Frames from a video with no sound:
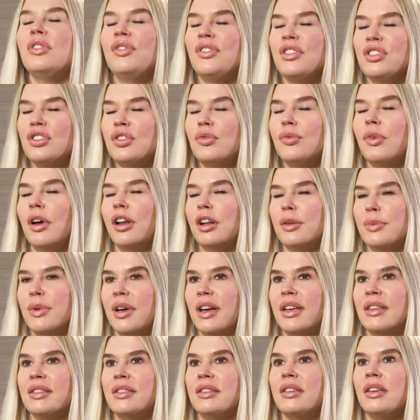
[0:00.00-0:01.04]
Revision
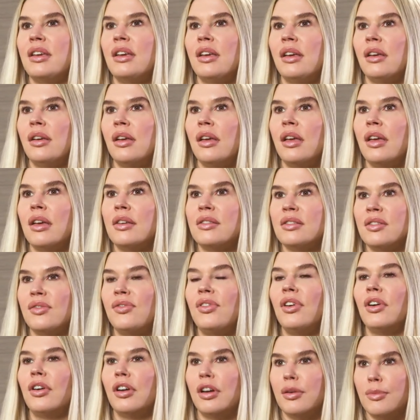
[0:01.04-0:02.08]
rhinoplasty is a
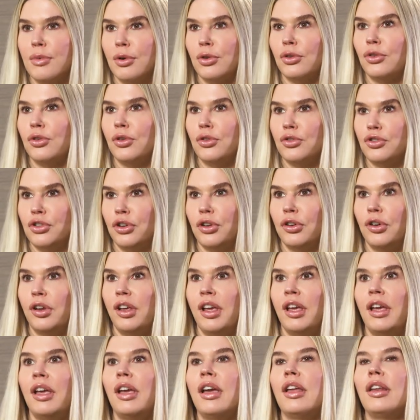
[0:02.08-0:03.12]
very emotional
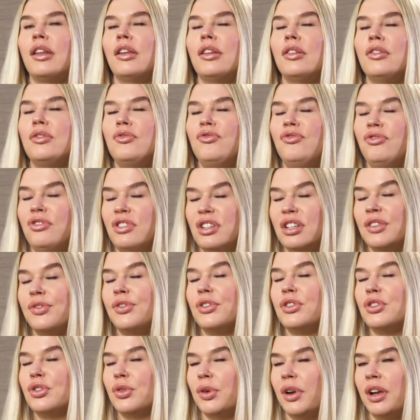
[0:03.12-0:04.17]
journey and it
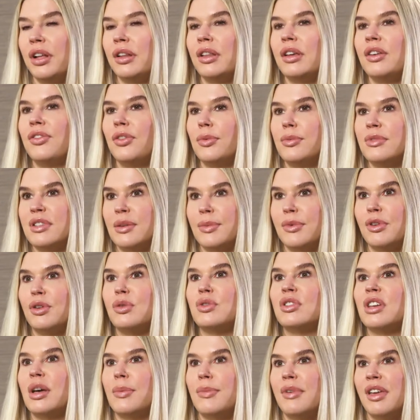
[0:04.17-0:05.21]
differs greatly from someone
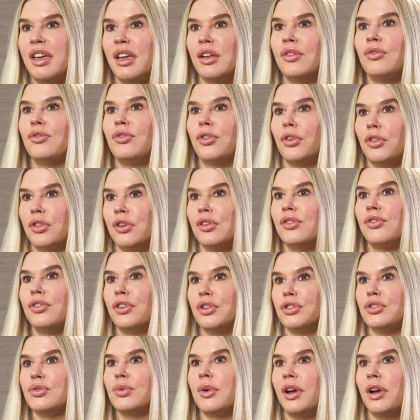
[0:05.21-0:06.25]
who's coming in for their first